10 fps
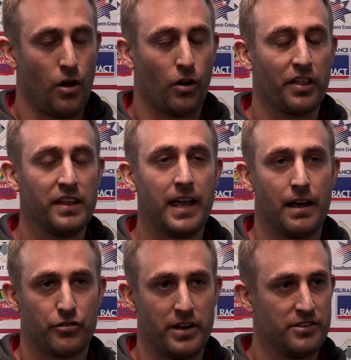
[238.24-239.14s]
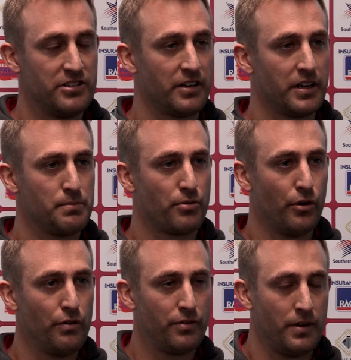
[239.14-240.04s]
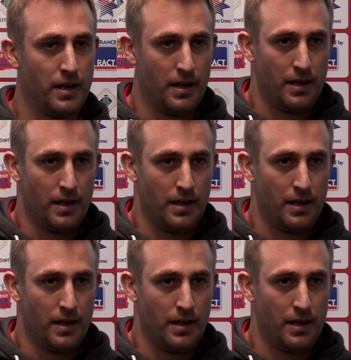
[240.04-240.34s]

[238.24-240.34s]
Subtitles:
I think our transition can improve.